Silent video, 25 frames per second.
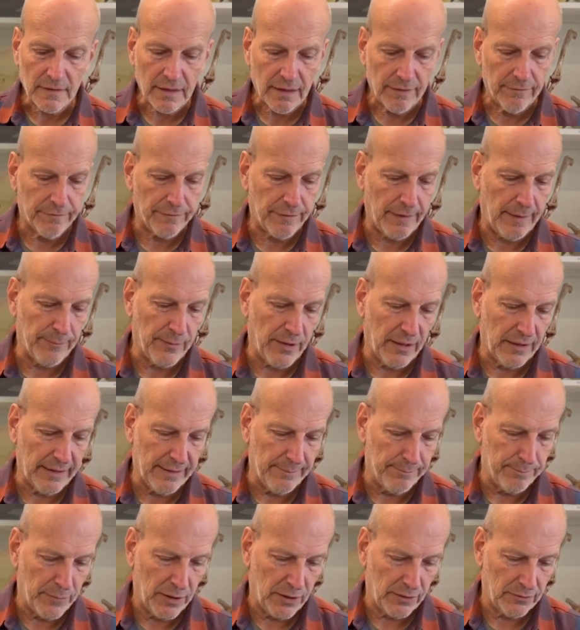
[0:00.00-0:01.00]
from the
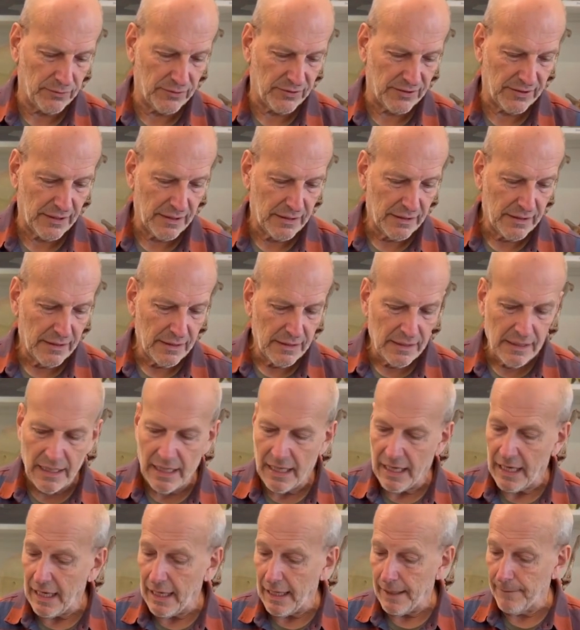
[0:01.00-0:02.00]
limb bones.
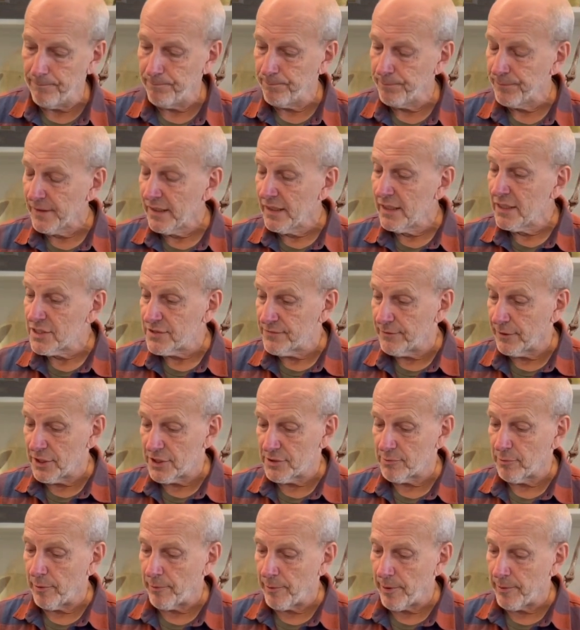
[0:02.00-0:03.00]
As far as
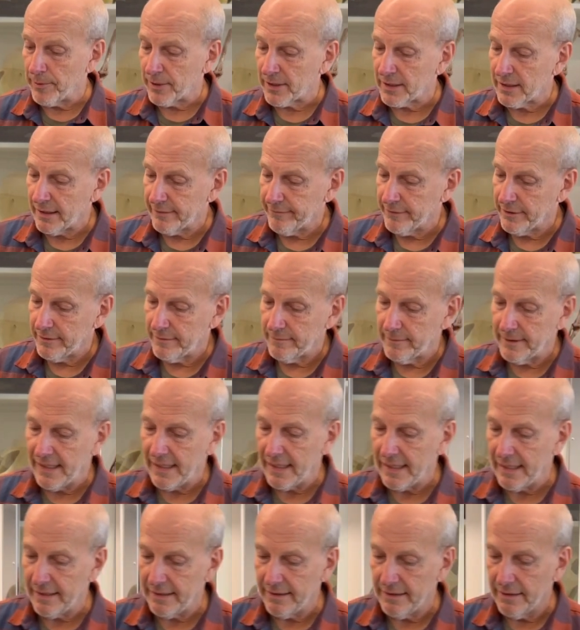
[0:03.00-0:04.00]
what we recovered, we
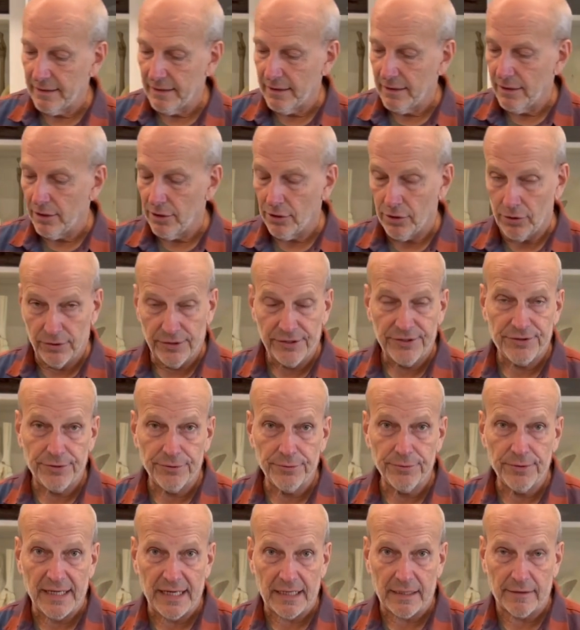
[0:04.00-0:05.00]
had only 2
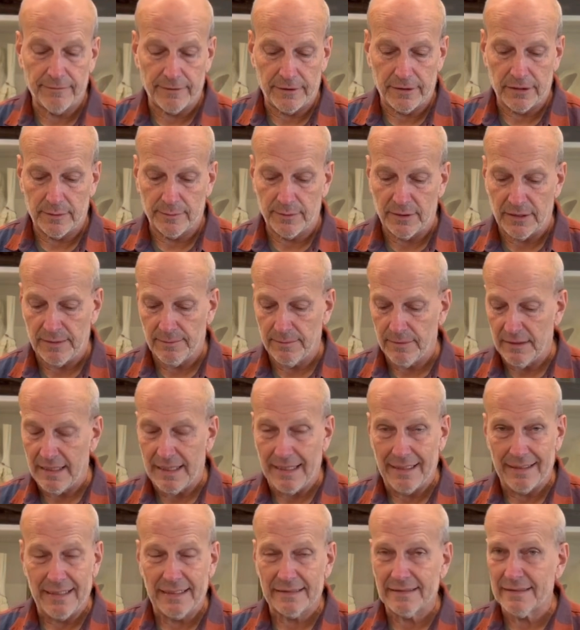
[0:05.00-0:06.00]
neck vertebrae,
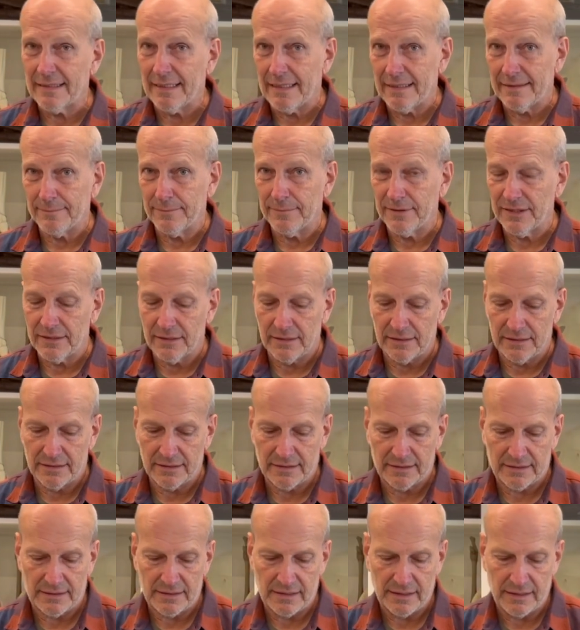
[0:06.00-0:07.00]
and that's not
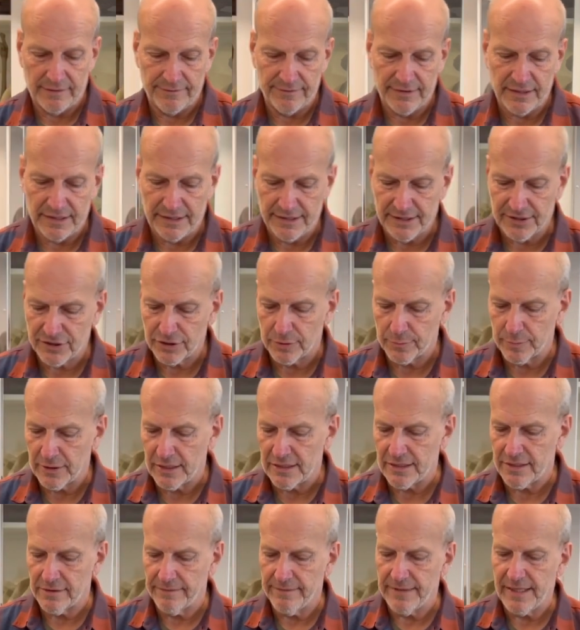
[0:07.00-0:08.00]
because of the initial
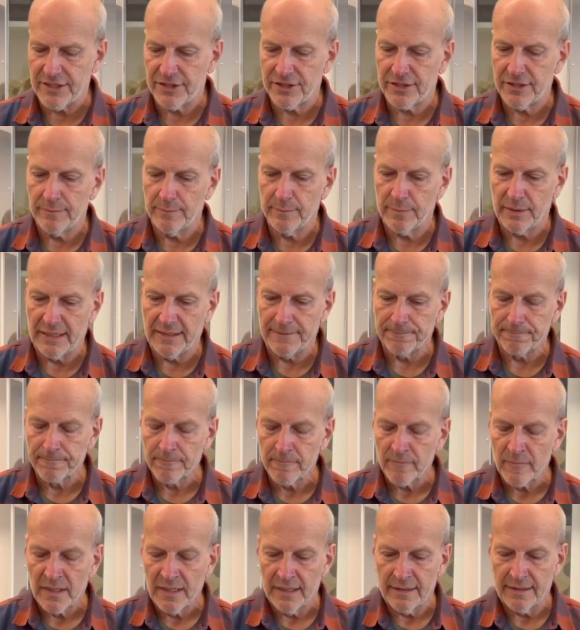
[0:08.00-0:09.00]
preservation, but
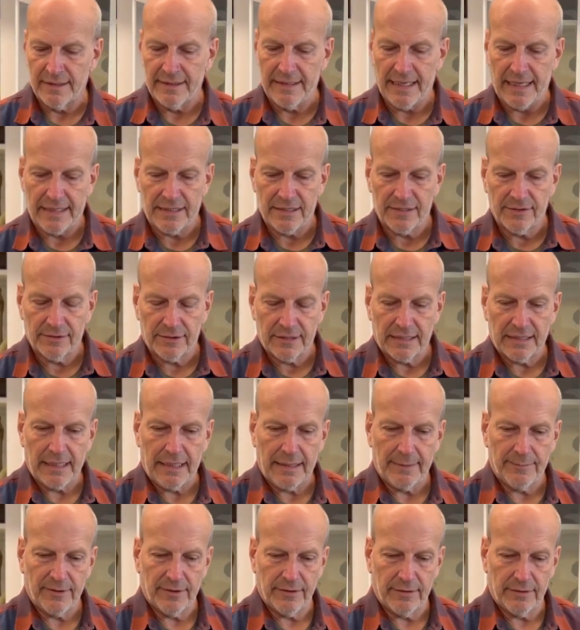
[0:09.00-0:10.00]
the dinosaur
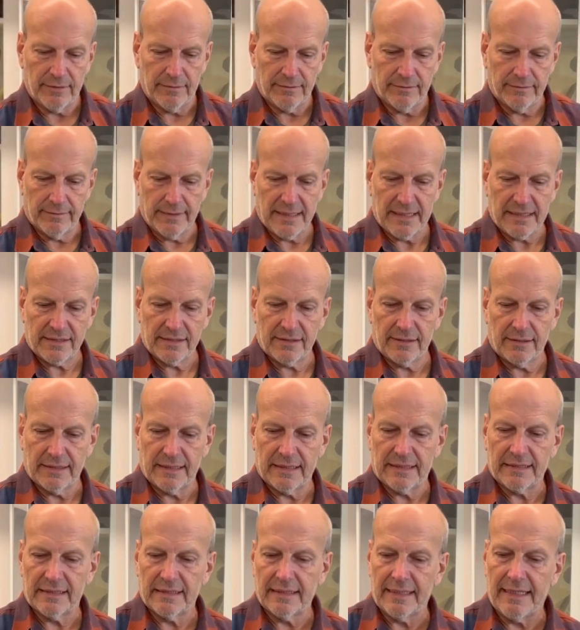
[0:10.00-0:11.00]
came to rest on
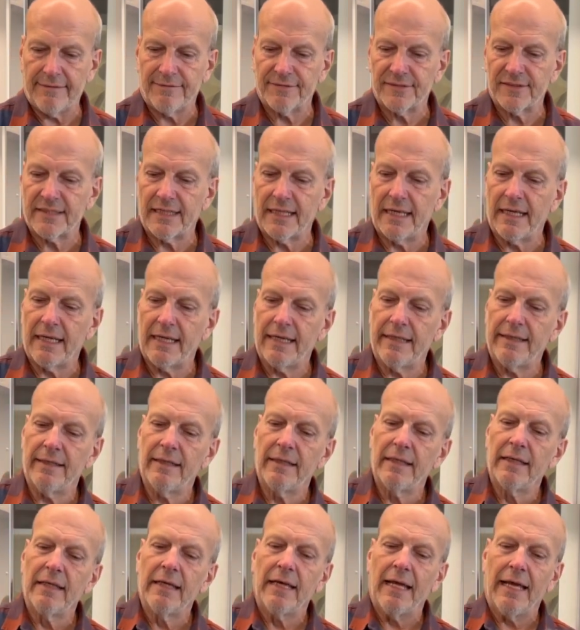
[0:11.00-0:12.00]
its left side
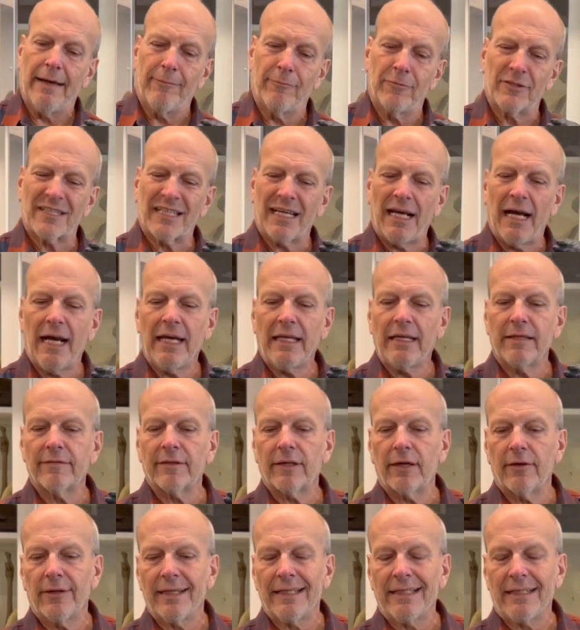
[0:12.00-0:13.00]
and was kind of
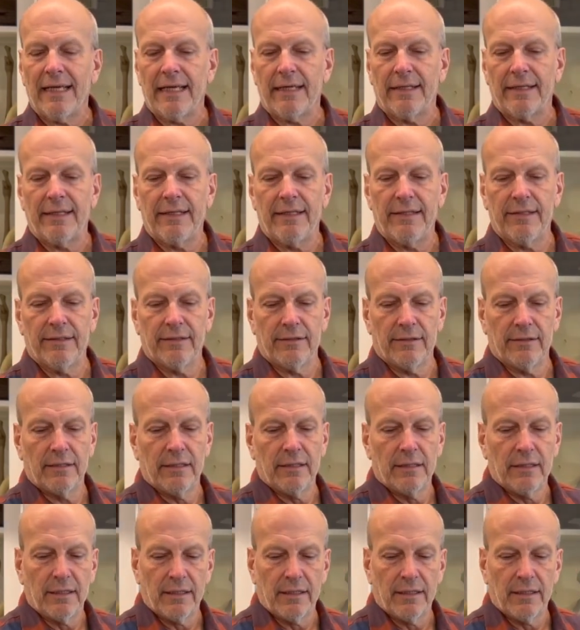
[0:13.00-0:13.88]
going down a hill.